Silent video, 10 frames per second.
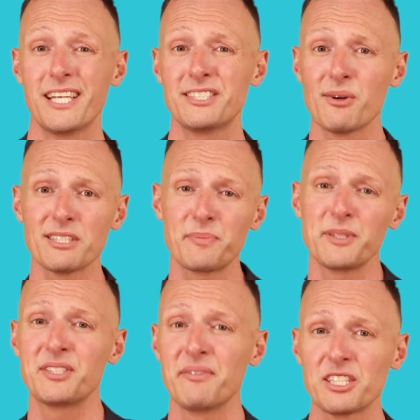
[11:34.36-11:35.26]
is there a
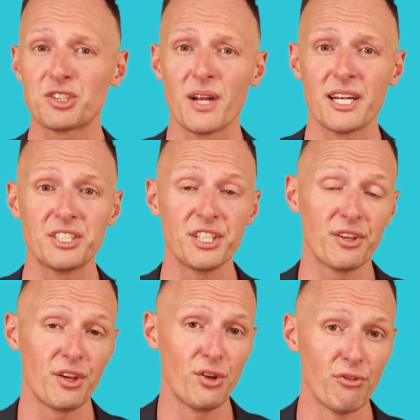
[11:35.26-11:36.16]
specific strategy
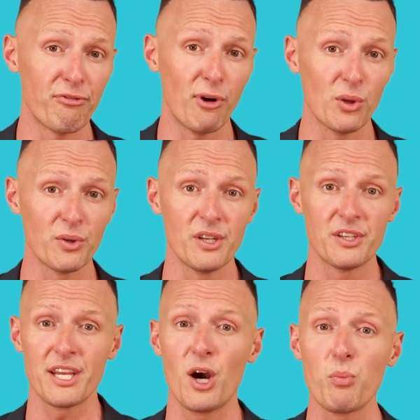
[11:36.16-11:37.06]
that you've followed
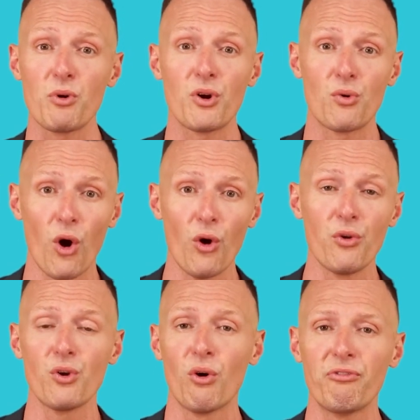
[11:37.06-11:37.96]
to help grow
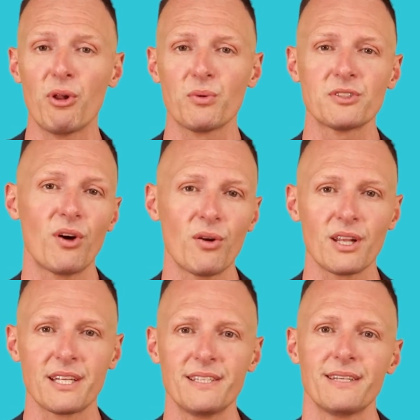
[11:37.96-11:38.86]
your followers on
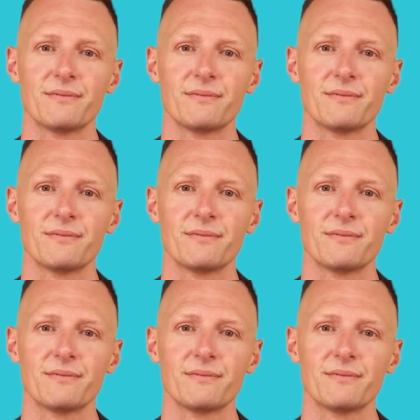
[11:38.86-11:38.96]
LinkedIn?